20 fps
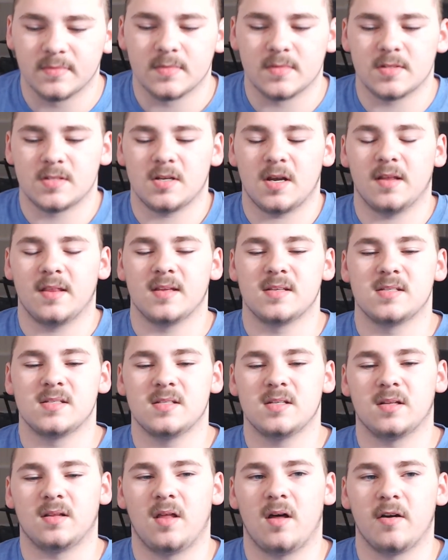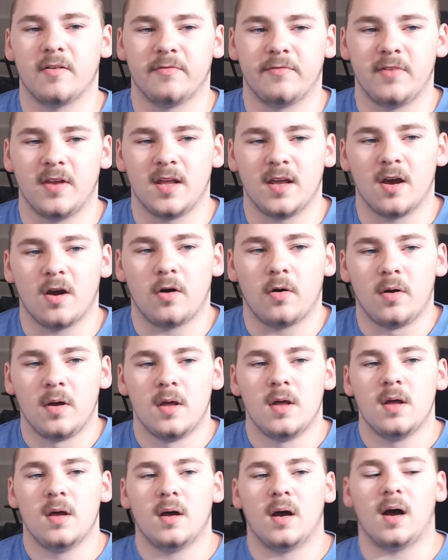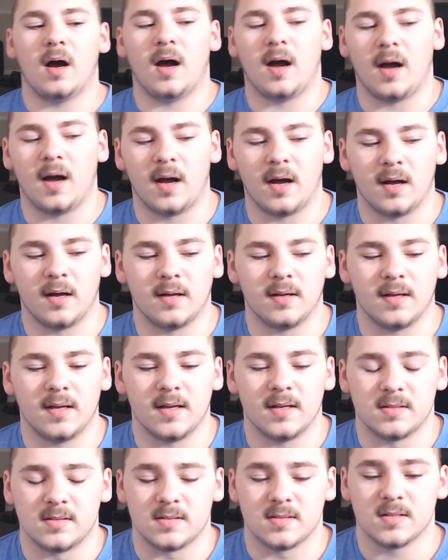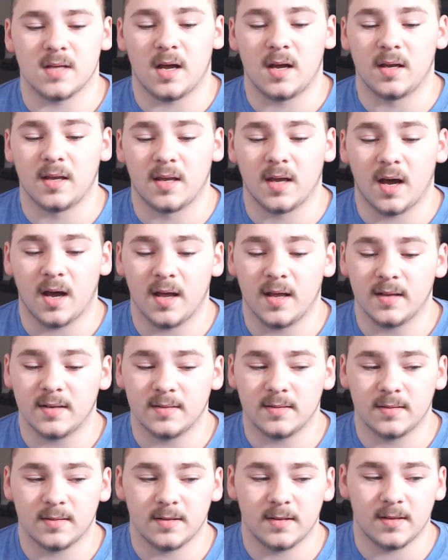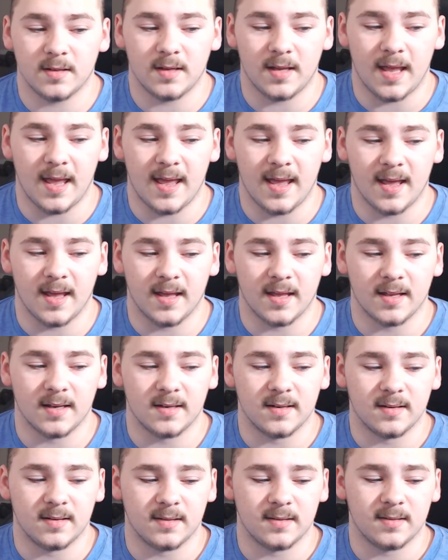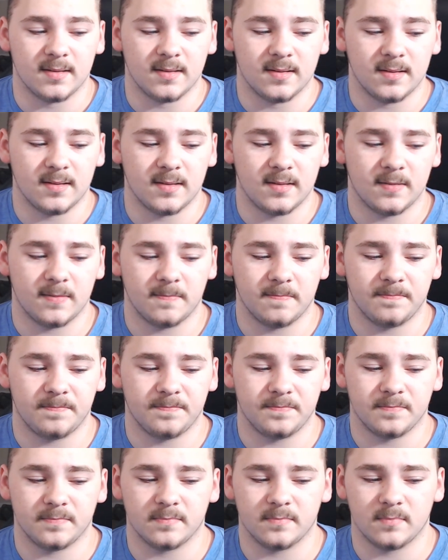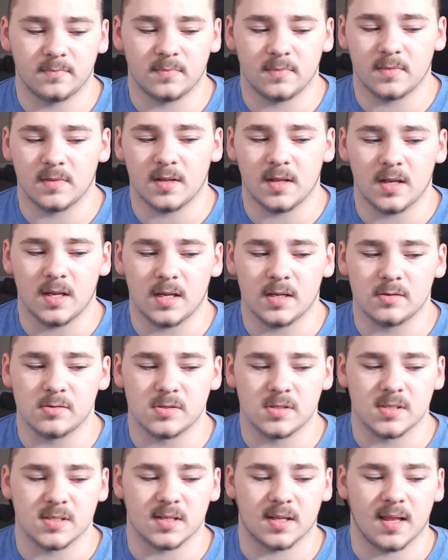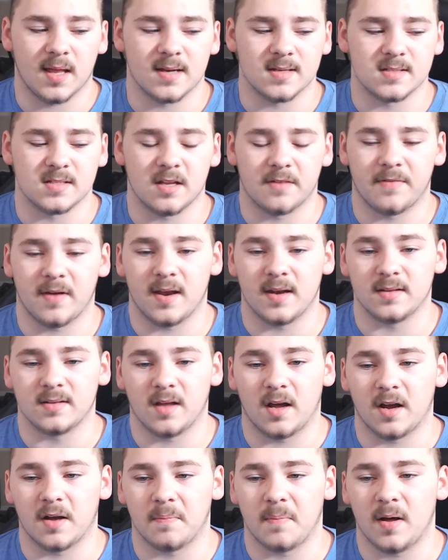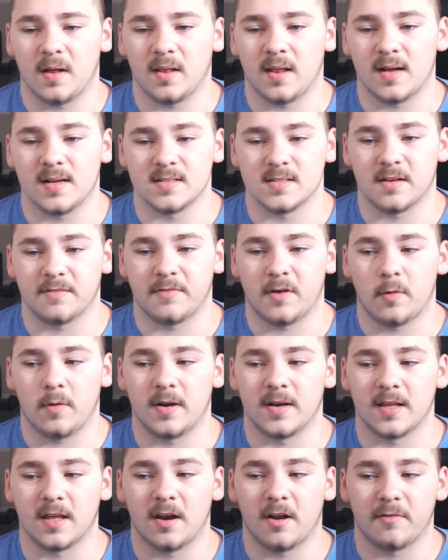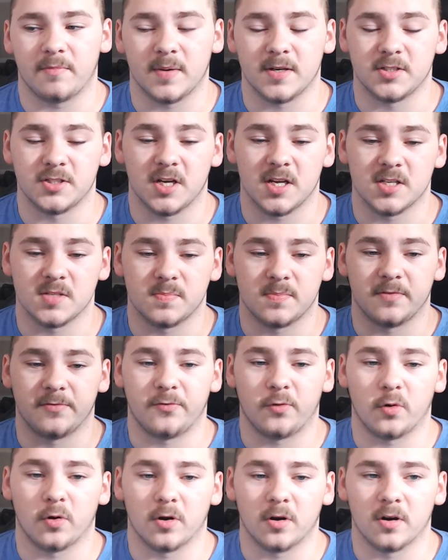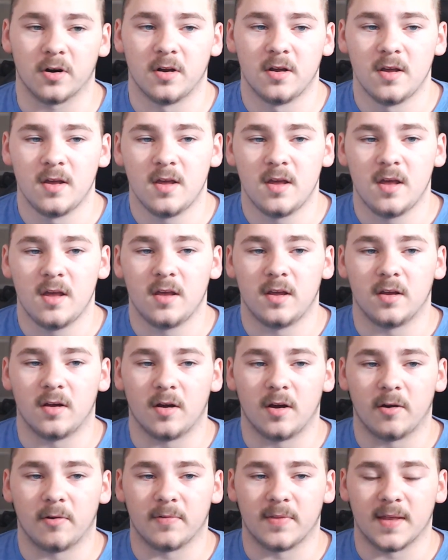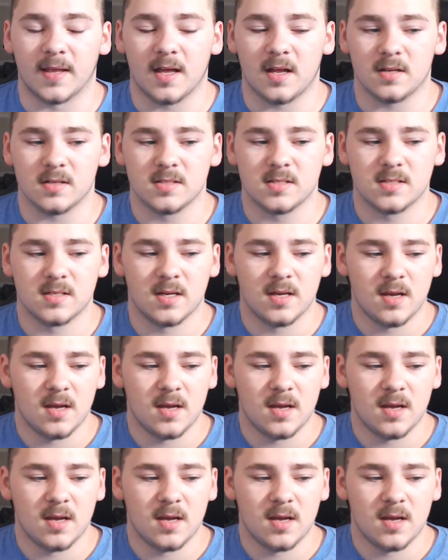Sorry that this is a long video. It's uncut, and there's just a lot of stuff I had to talk about, a lot of stuff I want to get off my chest before, everything else.